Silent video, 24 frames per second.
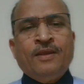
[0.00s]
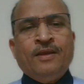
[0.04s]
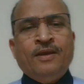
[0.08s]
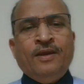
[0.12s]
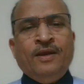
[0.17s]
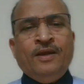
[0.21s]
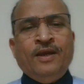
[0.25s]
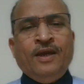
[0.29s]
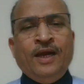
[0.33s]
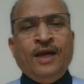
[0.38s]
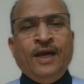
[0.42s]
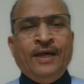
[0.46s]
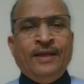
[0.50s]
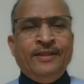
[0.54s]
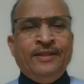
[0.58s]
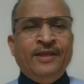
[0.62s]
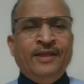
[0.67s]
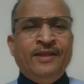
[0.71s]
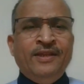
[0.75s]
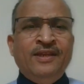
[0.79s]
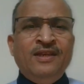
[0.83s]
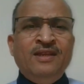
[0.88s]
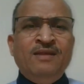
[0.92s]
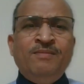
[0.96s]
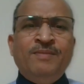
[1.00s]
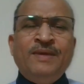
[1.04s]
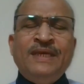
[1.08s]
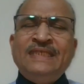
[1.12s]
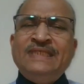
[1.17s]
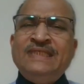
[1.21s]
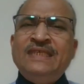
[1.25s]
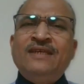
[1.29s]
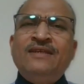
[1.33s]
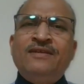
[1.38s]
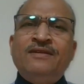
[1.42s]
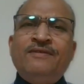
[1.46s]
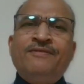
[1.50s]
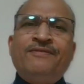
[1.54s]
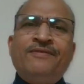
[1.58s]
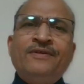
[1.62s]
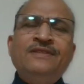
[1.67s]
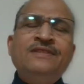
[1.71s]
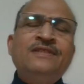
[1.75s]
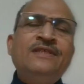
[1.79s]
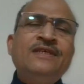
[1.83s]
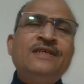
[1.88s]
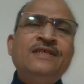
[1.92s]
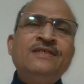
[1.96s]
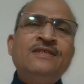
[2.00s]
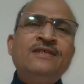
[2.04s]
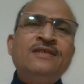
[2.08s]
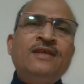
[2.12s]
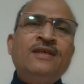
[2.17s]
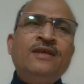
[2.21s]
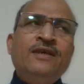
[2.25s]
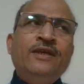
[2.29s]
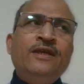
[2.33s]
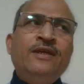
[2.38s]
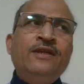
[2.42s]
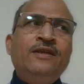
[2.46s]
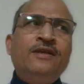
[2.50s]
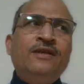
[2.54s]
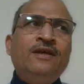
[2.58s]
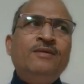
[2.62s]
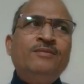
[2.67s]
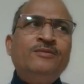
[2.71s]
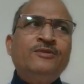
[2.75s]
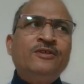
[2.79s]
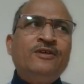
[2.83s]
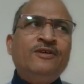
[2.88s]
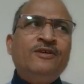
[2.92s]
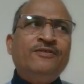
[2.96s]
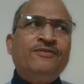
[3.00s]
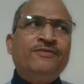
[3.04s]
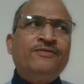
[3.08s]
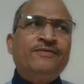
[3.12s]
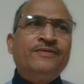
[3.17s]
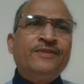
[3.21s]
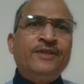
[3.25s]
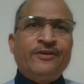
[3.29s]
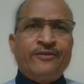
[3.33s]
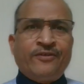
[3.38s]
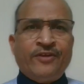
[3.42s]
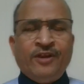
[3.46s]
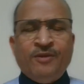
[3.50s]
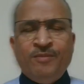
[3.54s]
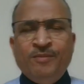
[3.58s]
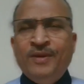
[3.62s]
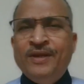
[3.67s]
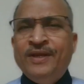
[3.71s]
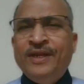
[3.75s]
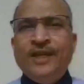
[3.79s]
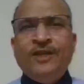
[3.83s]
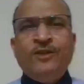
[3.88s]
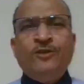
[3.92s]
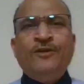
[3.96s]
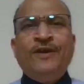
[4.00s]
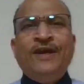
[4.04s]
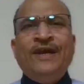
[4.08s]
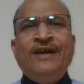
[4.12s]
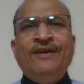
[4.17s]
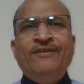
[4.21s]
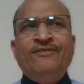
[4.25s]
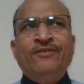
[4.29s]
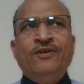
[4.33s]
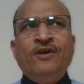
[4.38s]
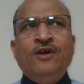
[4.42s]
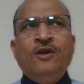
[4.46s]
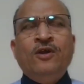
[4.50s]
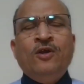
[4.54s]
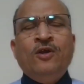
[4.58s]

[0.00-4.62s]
Are there any basic differences in terms of the treatment that you have,